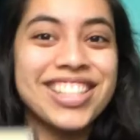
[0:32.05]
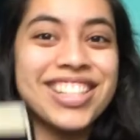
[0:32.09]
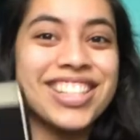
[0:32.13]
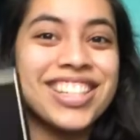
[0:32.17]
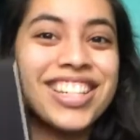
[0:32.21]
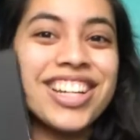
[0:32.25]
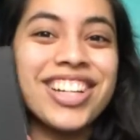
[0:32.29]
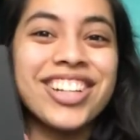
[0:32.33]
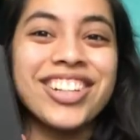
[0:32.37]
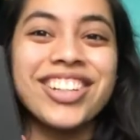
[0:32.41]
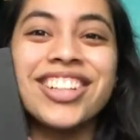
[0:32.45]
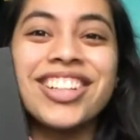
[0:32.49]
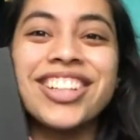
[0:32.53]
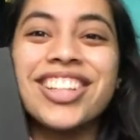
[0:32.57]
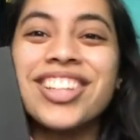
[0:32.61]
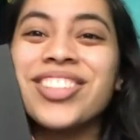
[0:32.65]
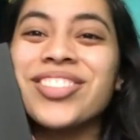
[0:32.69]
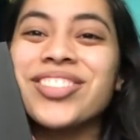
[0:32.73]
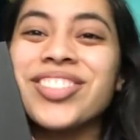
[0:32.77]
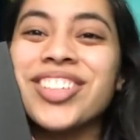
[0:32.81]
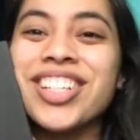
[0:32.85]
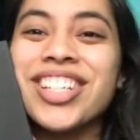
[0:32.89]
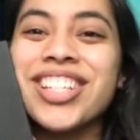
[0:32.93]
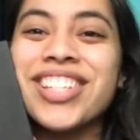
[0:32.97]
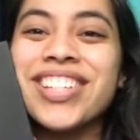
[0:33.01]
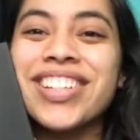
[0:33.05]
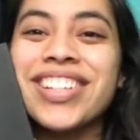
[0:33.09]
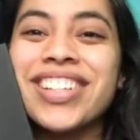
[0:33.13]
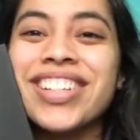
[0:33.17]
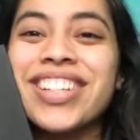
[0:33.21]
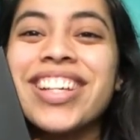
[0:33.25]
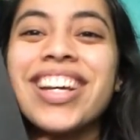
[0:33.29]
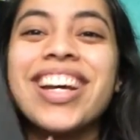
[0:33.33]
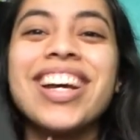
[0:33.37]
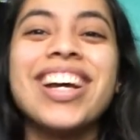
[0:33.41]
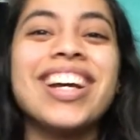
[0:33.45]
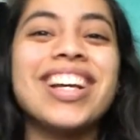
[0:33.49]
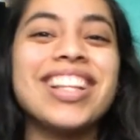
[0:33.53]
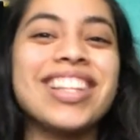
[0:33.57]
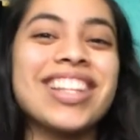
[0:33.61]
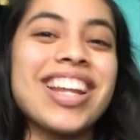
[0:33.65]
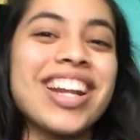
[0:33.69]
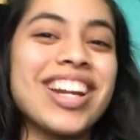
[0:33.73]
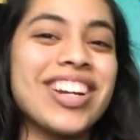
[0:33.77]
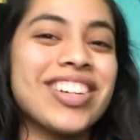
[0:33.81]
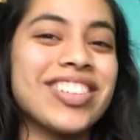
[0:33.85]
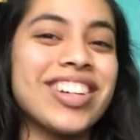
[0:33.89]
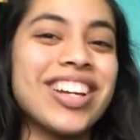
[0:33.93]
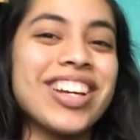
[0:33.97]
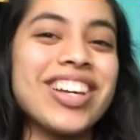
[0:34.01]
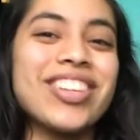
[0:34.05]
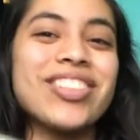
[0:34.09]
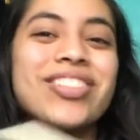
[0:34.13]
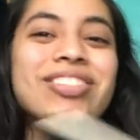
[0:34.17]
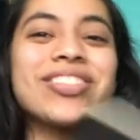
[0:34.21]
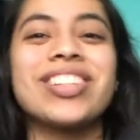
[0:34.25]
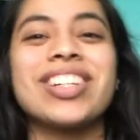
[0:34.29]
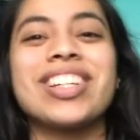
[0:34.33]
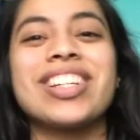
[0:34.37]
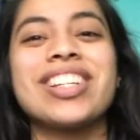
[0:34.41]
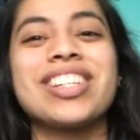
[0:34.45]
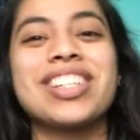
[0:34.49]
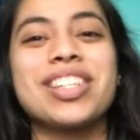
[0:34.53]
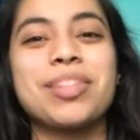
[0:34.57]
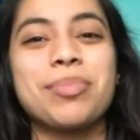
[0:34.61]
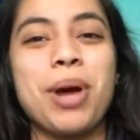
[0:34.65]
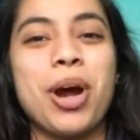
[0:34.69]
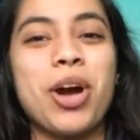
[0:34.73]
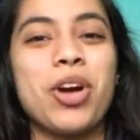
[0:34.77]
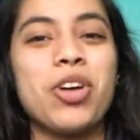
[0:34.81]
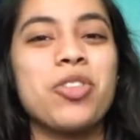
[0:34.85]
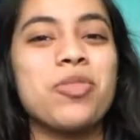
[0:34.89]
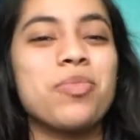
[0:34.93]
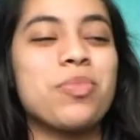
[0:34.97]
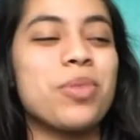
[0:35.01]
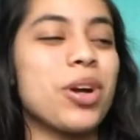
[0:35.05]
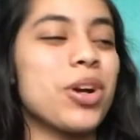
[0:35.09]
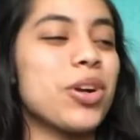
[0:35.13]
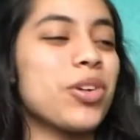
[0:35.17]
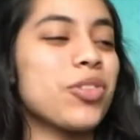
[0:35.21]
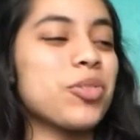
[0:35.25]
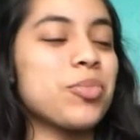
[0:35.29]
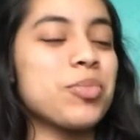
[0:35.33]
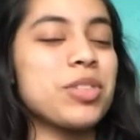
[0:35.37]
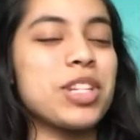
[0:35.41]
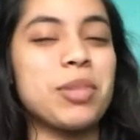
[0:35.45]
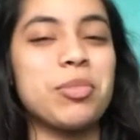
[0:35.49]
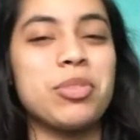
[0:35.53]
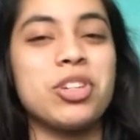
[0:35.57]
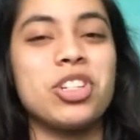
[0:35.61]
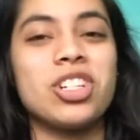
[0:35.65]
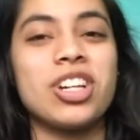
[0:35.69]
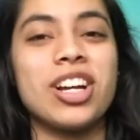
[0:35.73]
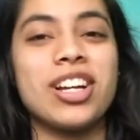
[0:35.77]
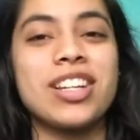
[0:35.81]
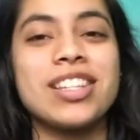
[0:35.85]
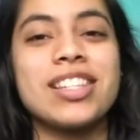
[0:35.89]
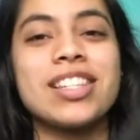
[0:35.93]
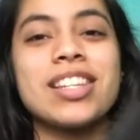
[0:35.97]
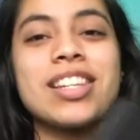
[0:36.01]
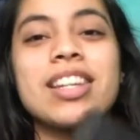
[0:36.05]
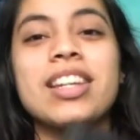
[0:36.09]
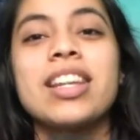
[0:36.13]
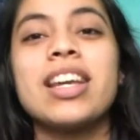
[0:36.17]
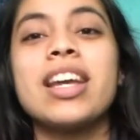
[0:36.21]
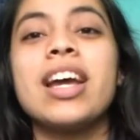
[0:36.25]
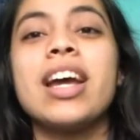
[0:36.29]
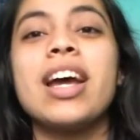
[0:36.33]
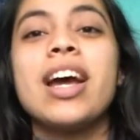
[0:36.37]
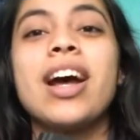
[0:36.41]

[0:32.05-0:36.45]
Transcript: So the first one that I read was The Power of Broke from Damon Johnson.